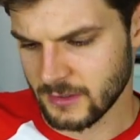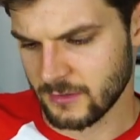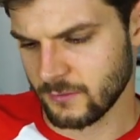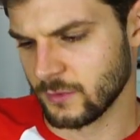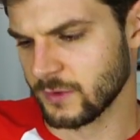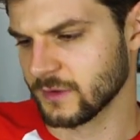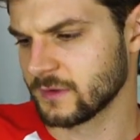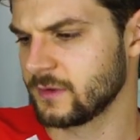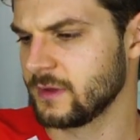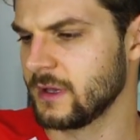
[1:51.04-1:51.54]

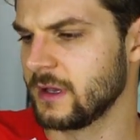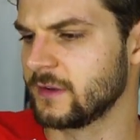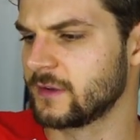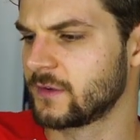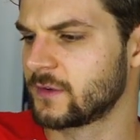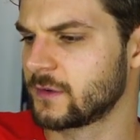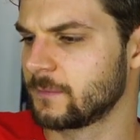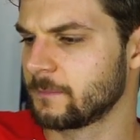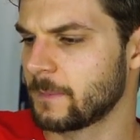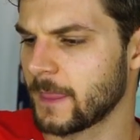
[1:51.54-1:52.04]
what's
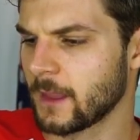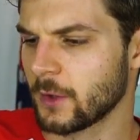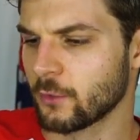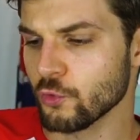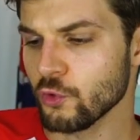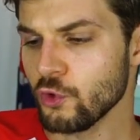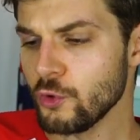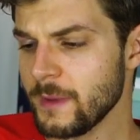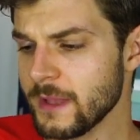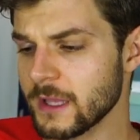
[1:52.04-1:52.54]
this?
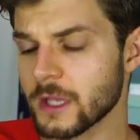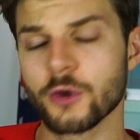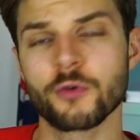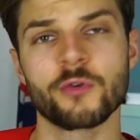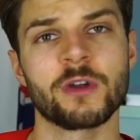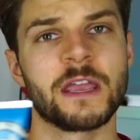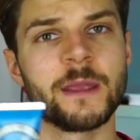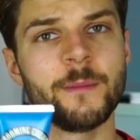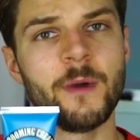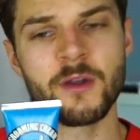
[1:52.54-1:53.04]
Grooming
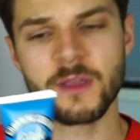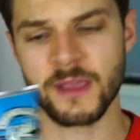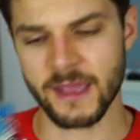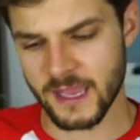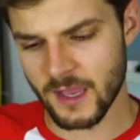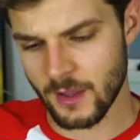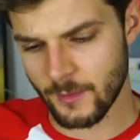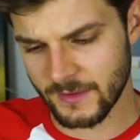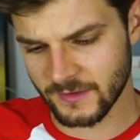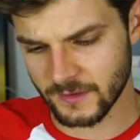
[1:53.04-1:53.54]
cream,
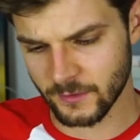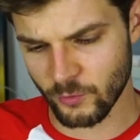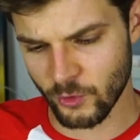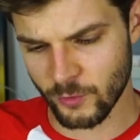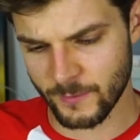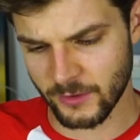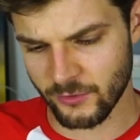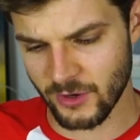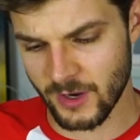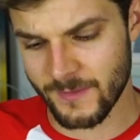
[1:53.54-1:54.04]
okay, I'm into
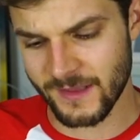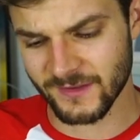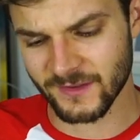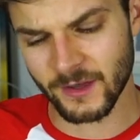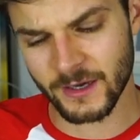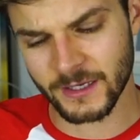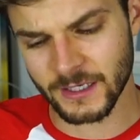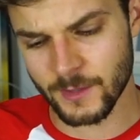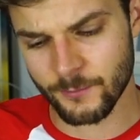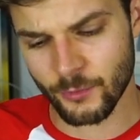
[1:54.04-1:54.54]
grooming cream. That's
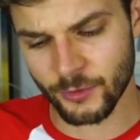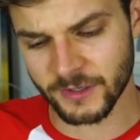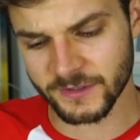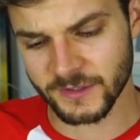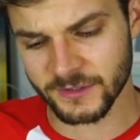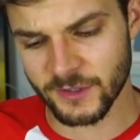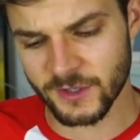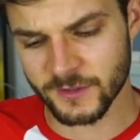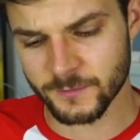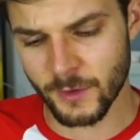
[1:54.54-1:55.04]
kind of the product
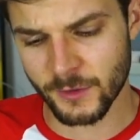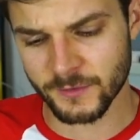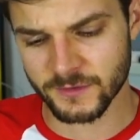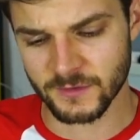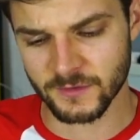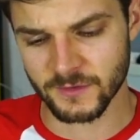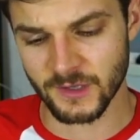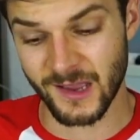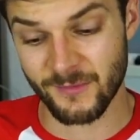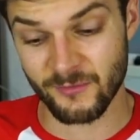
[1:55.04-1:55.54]
I use most of
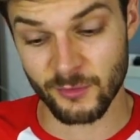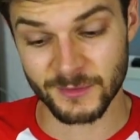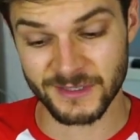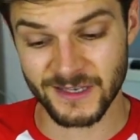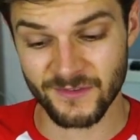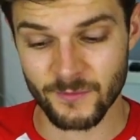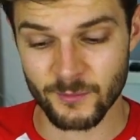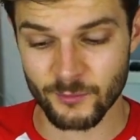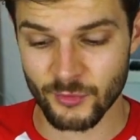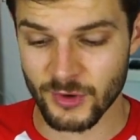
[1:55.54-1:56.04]
the time from a different